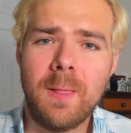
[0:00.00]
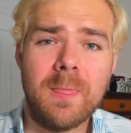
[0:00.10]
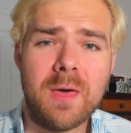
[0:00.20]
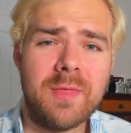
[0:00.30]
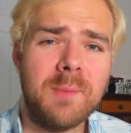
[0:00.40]

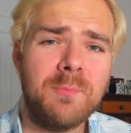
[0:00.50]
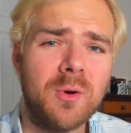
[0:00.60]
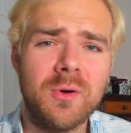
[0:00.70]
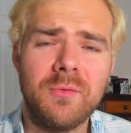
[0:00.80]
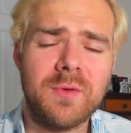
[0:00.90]
They
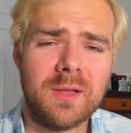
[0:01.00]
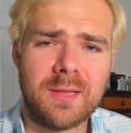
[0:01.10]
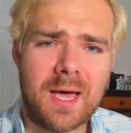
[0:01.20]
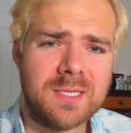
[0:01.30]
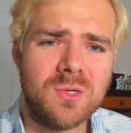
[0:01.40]
proved
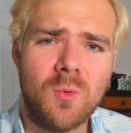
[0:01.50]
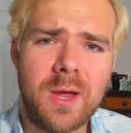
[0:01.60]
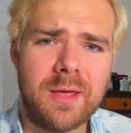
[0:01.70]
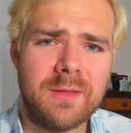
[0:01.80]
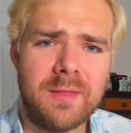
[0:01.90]
last
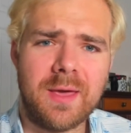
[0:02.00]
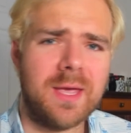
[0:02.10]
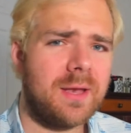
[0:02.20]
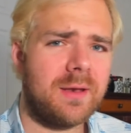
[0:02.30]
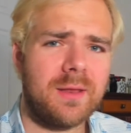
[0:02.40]
week that they
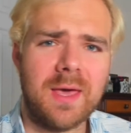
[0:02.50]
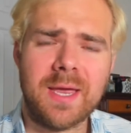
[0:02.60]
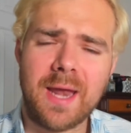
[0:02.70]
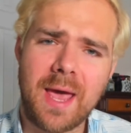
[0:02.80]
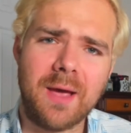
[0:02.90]

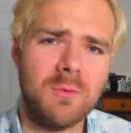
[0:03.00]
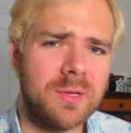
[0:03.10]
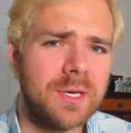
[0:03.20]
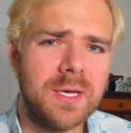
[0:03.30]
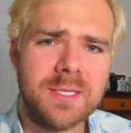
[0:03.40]
can hang
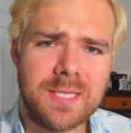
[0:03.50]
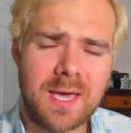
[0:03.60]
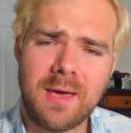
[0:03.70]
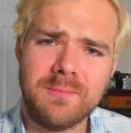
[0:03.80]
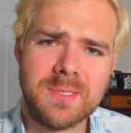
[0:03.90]
with the good
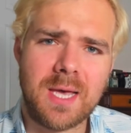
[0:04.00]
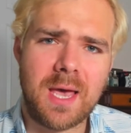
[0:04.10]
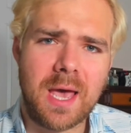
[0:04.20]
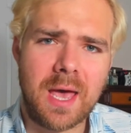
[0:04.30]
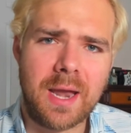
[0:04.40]
teams,
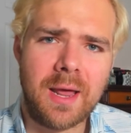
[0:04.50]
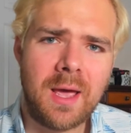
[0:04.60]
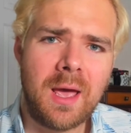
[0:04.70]
and